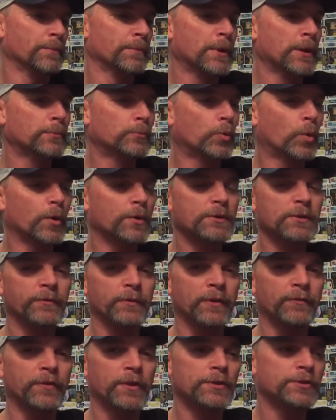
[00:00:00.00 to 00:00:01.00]
uh, Memoirs of
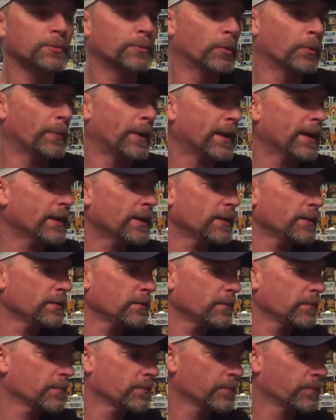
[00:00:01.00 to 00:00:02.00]
an Invisible
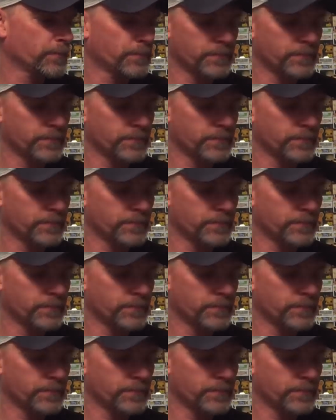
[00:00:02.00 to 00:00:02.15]
Man,